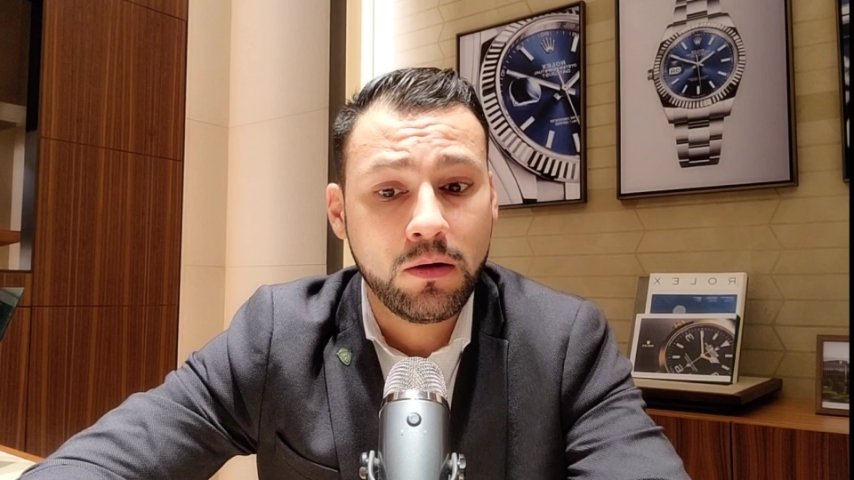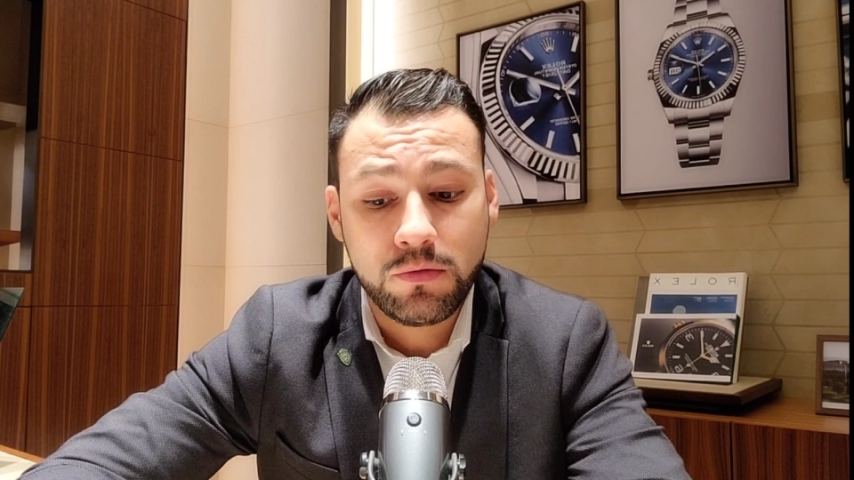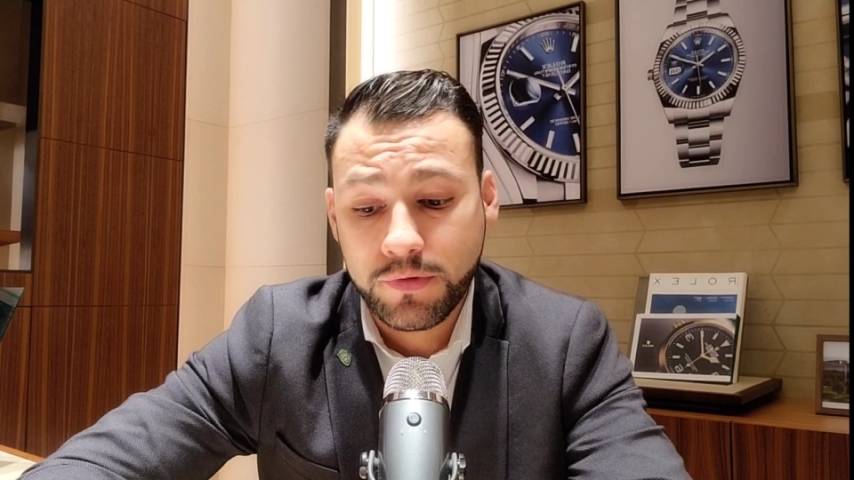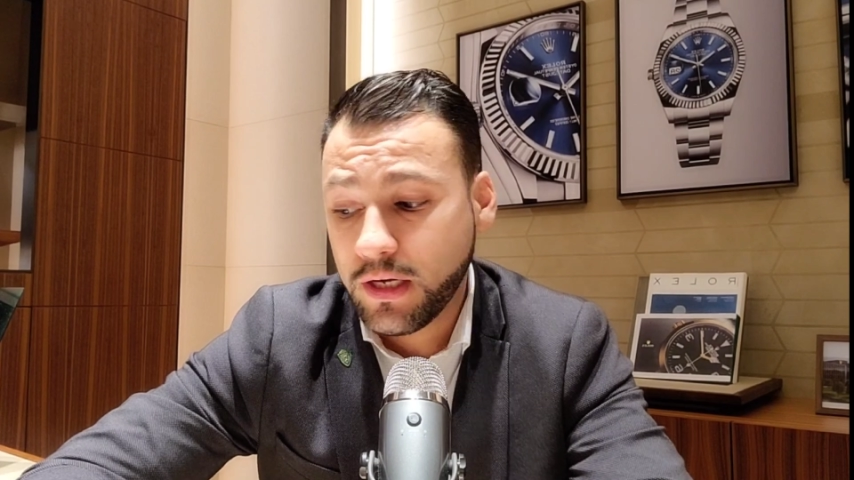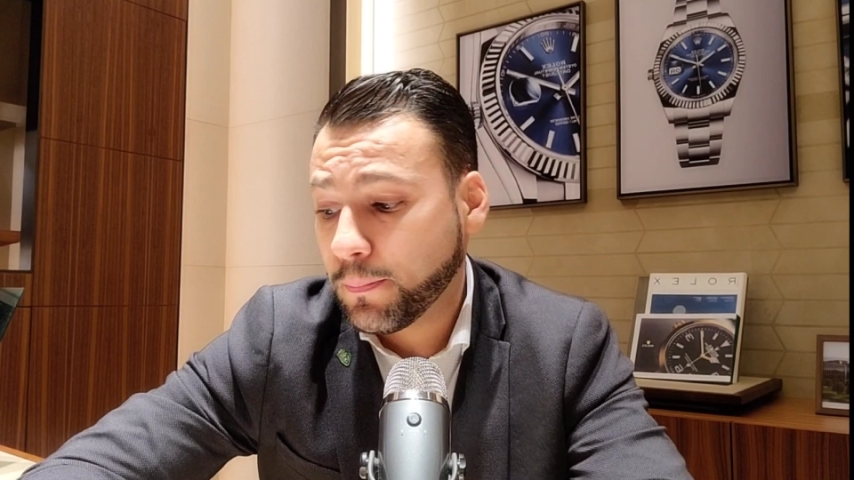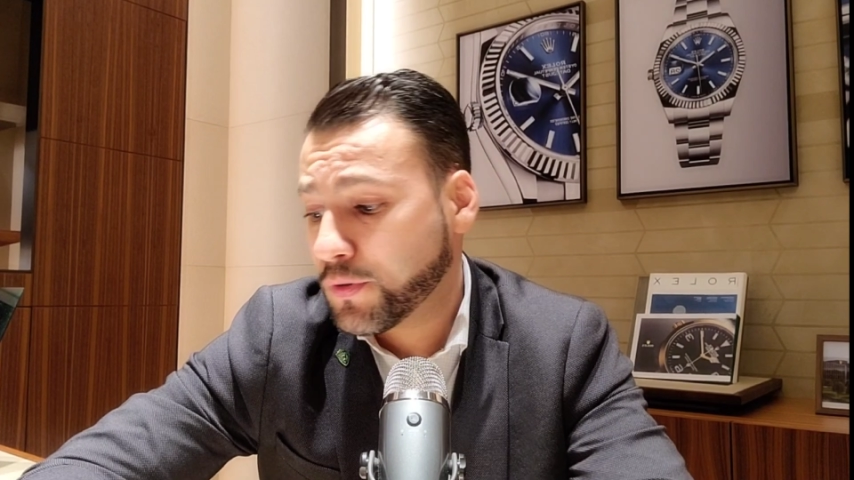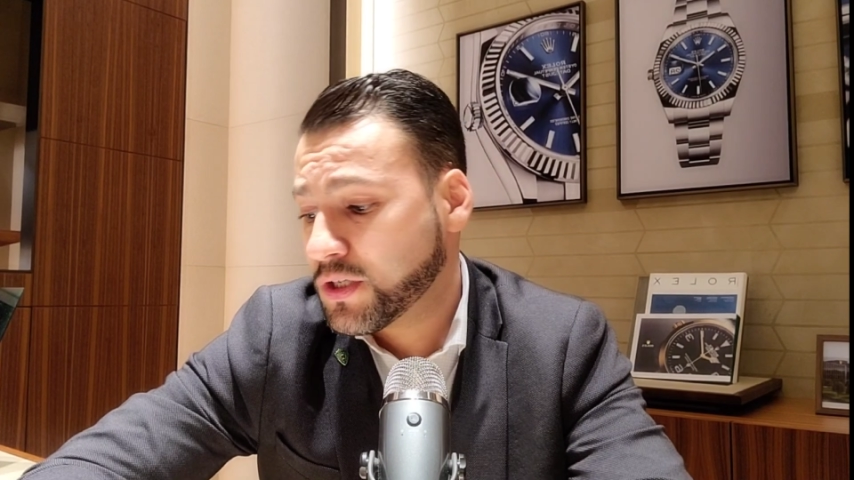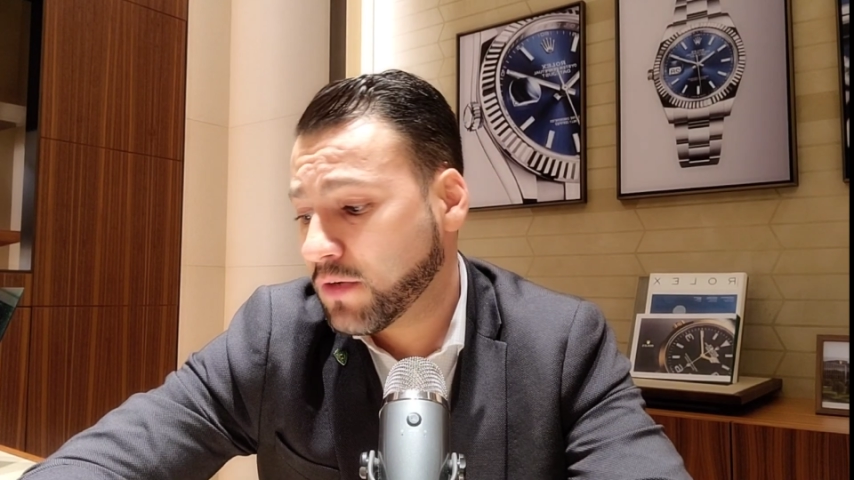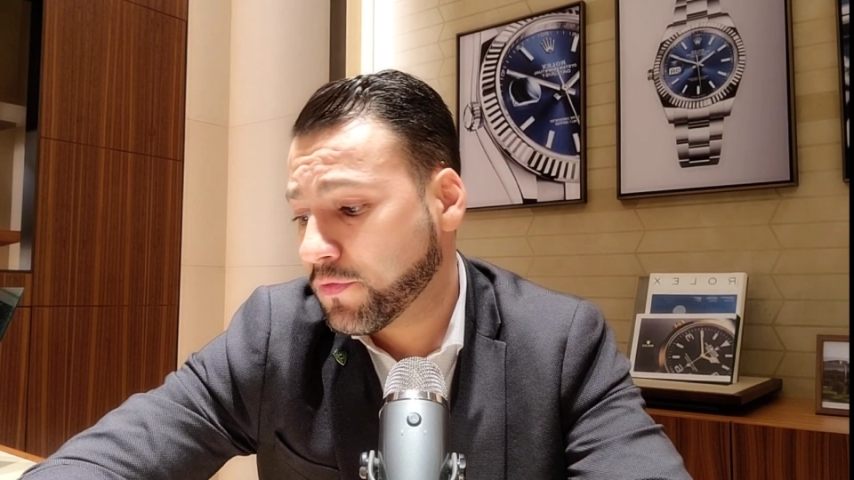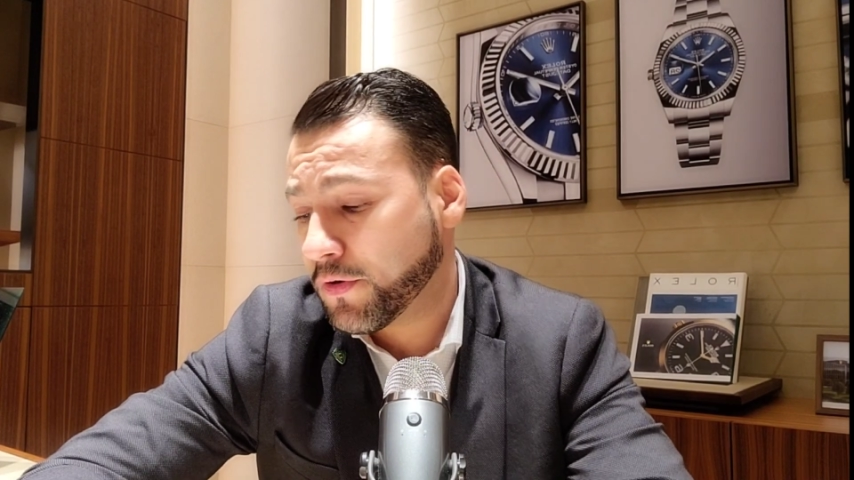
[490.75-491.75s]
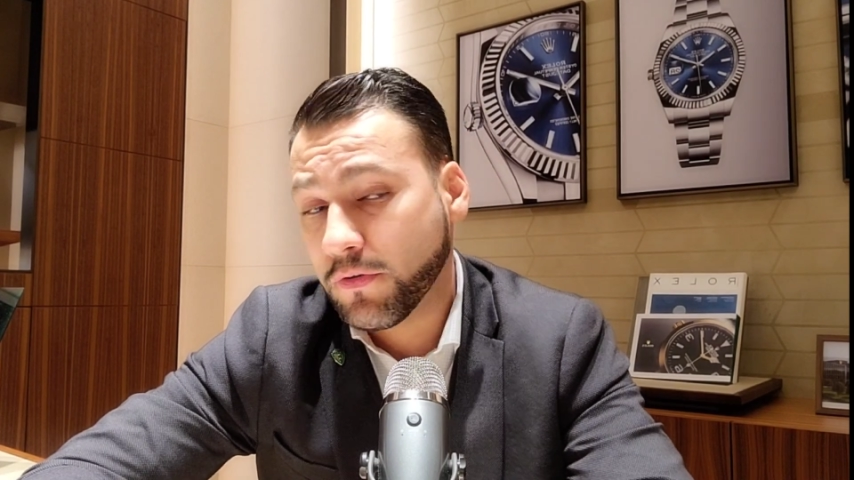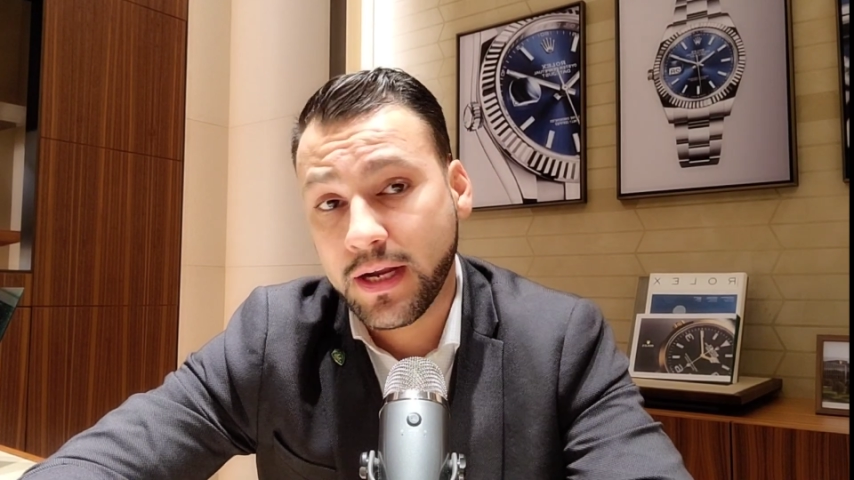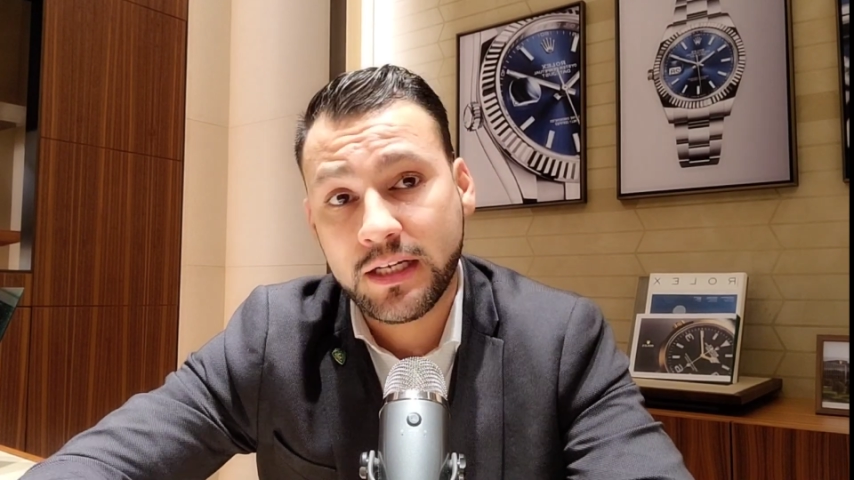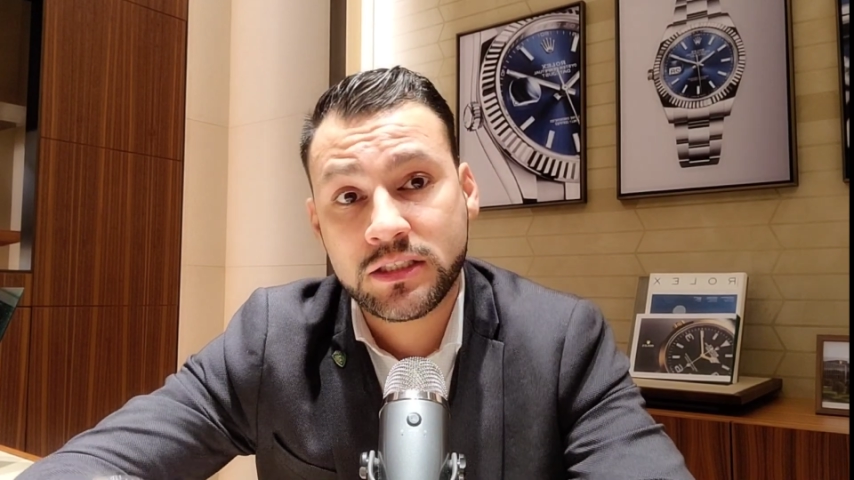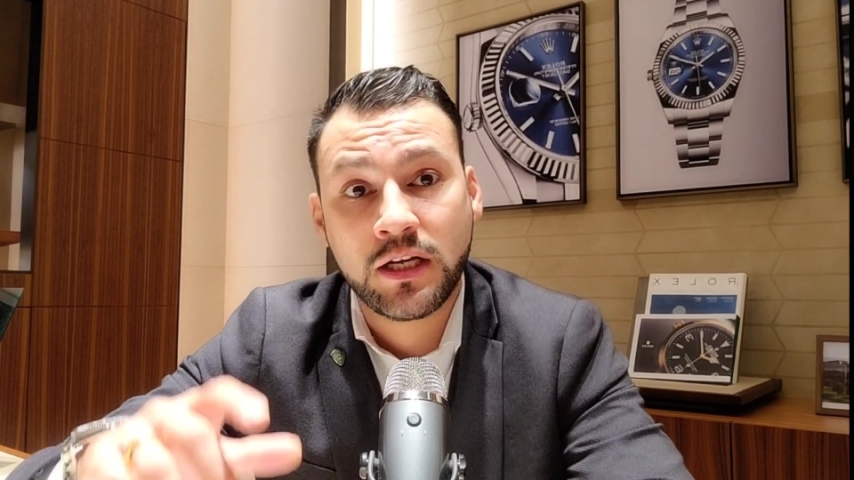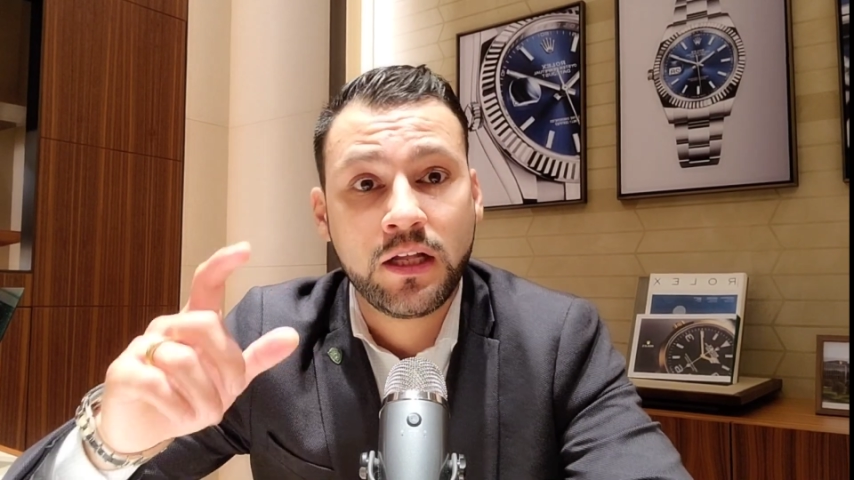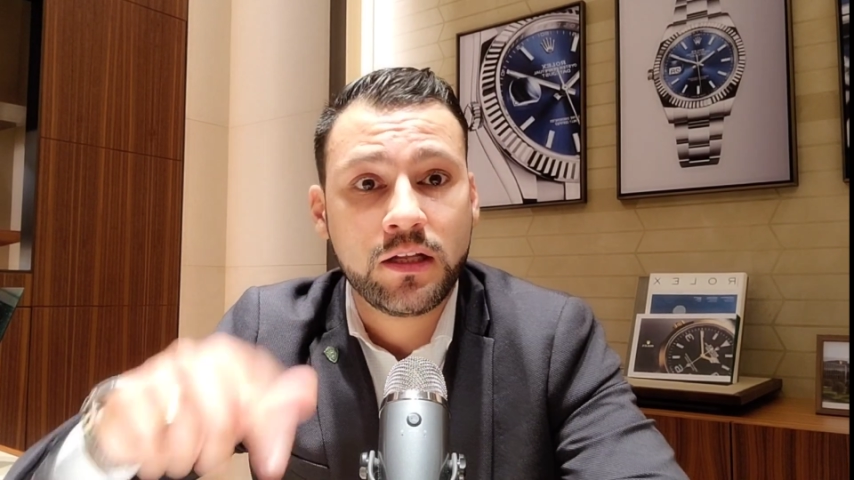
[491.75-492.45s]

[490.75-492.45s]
I would really appreciate for you guys